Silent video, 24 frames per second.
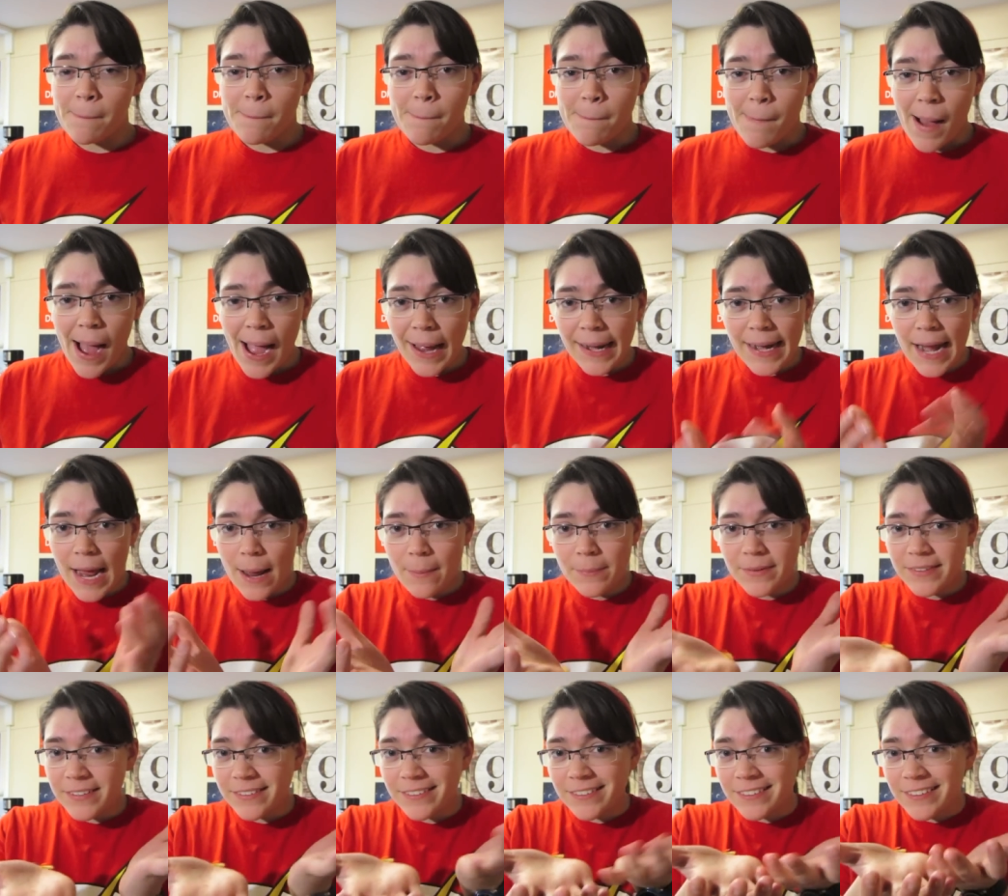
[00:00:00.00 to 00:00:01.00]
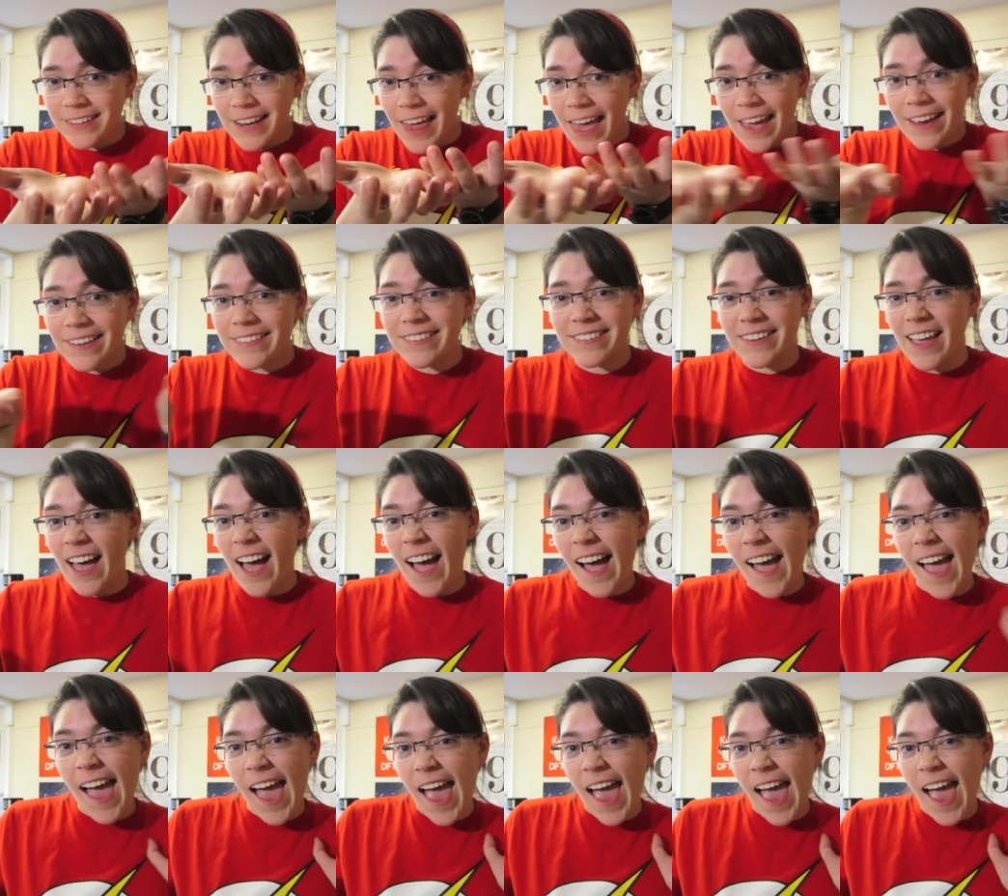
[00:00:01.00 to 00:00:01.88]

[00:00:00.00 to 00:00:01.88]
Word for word: my name is Lexa,